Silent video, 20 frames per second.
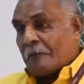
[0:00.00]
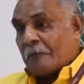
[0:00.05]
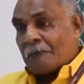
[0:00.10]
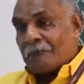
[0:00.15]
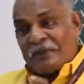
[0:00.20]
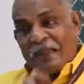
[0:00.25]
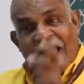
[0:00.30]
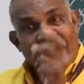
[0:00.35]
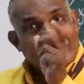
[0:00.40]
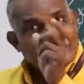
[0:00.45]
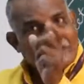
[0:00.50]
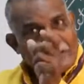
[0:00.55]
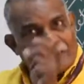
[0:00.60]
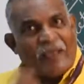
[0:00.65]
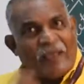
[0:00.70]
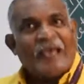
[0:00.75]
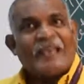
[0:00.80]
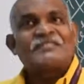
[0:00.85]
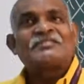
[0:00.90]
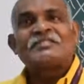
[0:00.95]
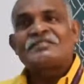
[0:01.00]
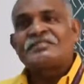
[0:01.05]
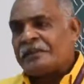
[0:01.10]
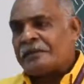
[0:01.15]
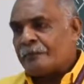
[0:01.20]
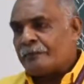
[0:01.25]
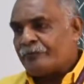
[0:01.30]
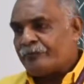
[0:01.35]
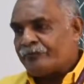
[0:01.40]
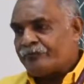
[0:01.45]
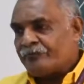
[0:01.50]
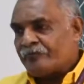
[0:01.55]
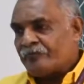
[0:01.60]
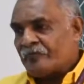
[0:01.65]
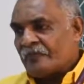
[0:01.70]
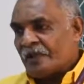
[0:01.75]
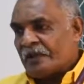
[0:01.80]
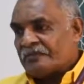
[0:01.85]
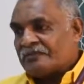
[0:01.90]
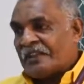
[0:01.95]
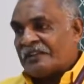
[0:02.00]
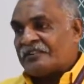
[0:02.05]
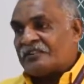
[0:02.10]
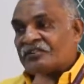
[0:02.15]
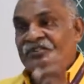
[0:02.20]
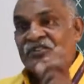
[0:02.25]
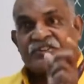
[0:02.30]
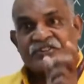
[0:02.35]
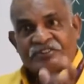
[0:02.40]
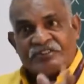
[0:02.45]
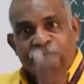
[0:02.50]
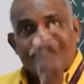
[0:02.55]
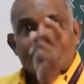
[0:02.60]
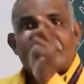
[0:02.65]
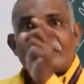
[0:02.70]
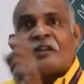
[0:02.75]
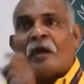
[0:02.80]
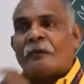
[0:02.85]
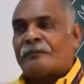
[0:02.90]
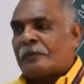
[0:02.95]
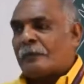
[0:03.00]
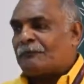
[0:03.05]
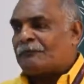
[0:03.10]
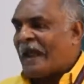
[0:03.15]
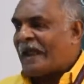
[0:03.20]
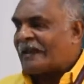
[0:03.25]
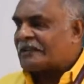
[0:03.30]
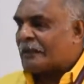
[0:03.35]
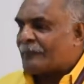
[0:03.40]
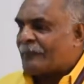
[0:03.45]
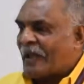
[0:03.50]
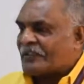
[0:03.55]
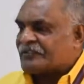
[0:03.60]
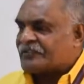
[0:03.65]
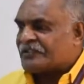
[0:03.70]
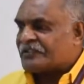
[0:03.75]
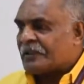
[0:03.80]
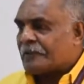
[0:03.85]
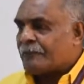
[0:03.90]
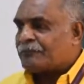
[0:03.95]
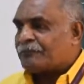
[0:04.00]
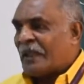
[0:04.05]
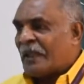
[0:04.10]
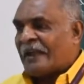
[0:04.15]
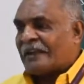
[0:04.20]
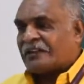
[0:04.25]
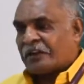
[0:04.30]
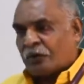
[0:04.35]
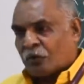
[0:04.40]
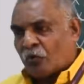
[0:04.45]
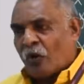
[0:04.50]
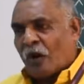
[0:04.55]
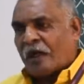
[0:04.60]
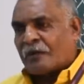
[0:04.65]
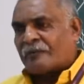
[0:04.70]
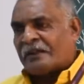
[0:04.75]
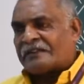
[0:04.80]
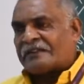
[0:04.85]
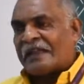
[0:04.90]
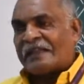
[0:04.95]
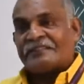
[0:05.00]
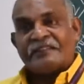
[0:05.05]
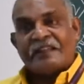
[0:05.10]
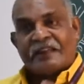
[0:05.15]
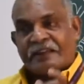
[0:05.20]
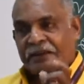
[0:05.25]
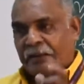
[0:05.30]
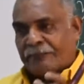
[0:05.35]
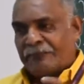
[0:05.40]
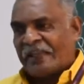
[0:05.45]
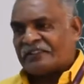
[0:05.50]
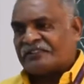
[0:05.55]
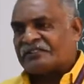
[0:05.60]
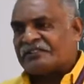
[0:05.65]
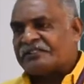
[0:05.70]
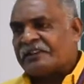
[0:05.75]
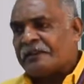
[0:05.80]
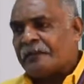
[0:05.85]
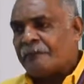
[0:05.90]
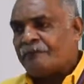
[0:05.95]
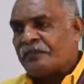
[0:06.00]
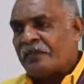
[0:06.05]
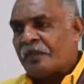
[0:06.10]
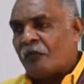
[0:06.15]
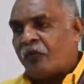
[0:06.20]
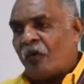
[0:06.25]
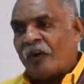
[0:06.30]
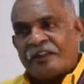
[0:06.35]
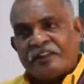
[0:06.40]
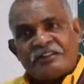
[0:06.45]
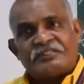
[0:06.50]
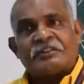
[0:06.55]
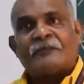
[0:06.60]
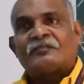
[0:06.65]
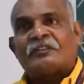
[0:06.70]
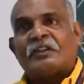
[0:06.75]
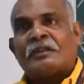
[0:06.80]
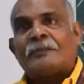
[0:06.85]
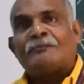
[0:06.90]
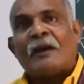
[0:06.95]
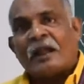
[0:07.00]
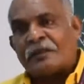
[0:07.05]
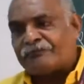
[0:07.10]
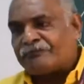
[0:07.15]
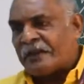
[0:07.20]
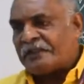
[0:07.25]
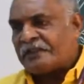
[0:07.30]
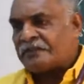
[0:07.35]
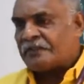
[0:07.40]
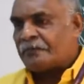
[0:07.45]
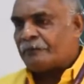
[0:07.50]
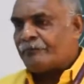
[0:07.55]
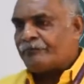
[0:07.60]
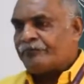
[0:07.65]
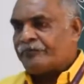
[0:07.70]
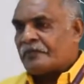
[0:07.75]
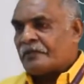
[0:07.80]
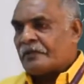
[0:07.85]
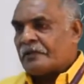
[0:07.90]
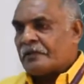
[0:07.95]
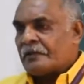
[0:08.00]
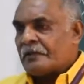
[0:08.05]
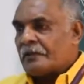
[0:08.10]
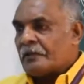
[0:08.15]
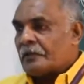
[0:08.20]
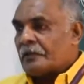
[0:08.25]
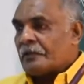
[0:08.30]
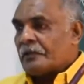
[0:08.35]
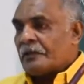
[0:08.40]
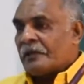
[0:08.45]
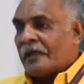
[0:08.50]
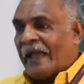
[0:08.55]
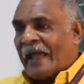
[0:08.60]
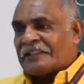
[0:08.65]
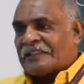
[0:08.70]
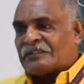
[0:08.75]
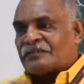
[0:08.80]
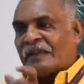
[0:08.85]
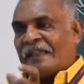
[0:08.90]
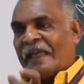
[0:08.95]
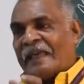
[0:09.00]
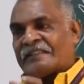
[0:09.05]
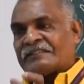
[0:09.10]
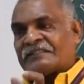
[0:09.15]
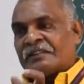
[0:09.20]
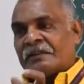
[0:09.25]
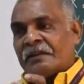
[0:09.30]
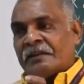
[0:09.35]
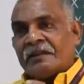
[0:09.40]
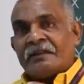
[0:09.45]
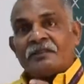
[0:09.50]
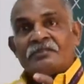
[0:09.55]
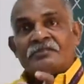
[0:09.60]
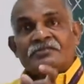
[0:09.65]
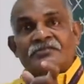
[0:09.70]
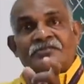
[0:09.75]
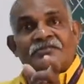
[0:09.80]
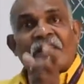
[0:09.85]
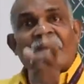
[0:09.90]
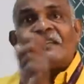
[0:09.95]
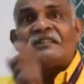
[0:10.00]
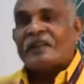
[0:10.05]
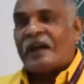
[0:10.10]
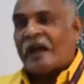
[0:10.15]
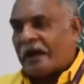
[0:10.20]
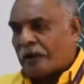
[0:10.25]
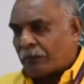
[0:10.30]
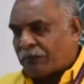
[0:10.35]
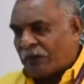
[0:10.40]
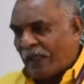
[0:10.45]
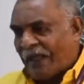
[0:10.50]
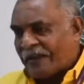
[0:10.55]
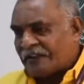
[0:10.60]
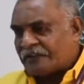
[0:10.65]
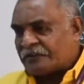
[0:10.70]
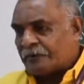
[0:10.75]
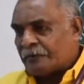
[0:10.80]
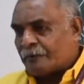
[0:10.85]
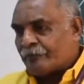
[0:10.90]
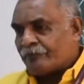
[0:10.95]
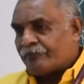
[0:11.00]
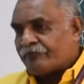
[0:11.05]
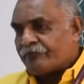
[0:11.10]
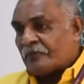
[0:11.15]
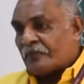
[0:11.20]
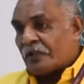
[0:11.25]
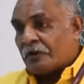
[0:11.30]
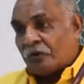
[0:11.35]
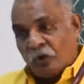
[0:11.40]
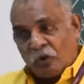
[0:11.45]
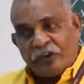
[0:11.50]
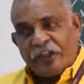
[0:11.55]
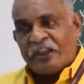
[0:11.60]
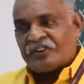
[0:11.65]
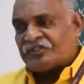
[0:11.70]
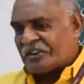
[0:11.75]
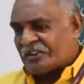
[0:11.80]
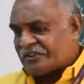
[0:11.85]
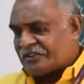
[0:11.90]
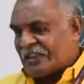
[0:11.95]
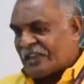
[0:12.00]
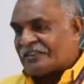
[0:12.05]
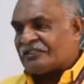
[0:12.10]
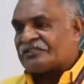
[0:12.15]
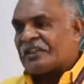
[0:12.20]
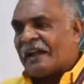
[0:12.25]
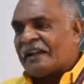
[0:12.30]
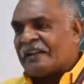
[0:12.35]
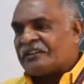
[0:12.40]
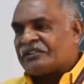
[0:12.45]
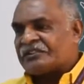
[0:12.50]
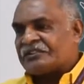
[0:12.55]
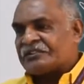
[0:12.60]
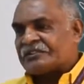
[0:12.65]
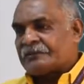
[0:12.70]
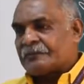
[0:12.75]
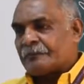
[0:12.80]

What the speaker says: plant capacity, that is description of the plant capacity, plant requirement and their capacity for each of the department, as well as the entire plant, locations and sites,